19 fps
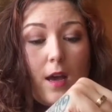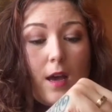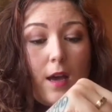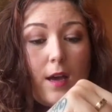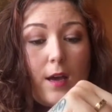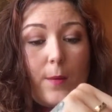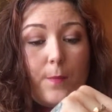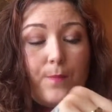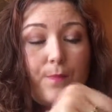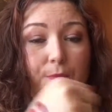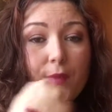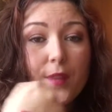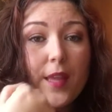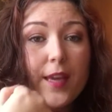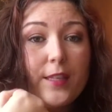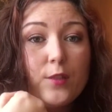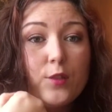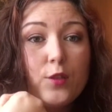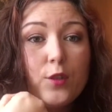
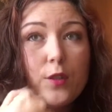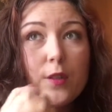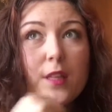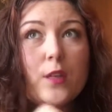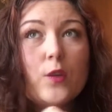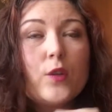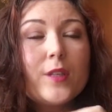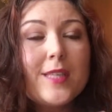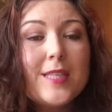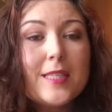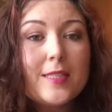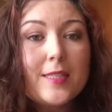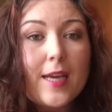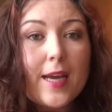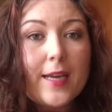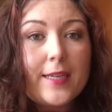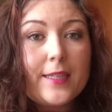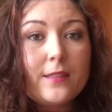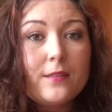they're not a
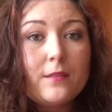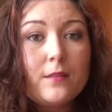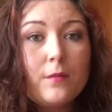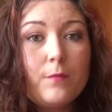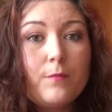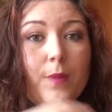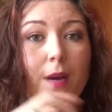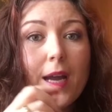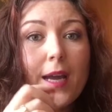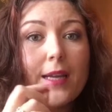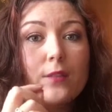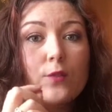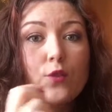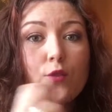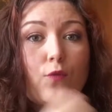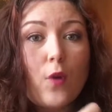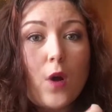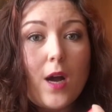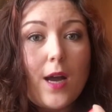stain, but it
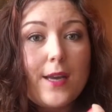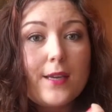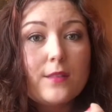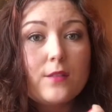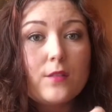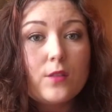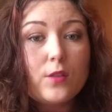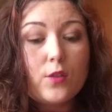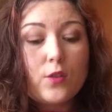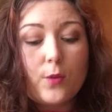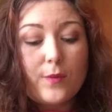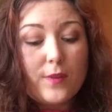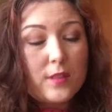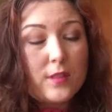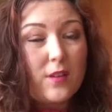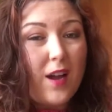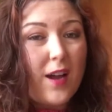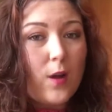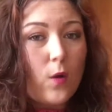dries, so
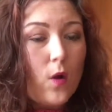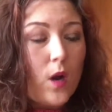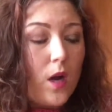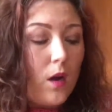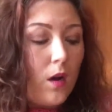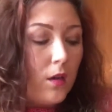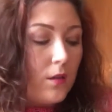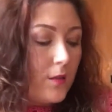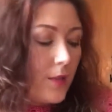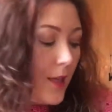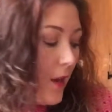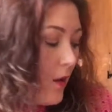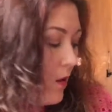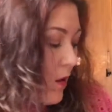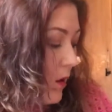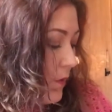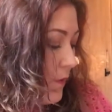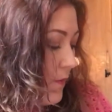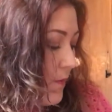it's like quite hard to get
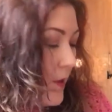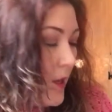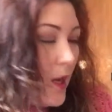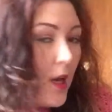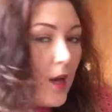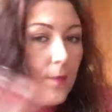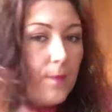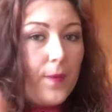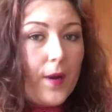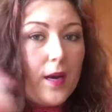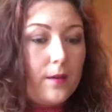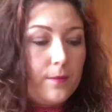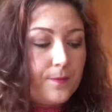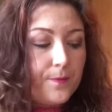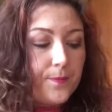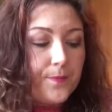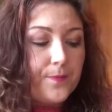off, but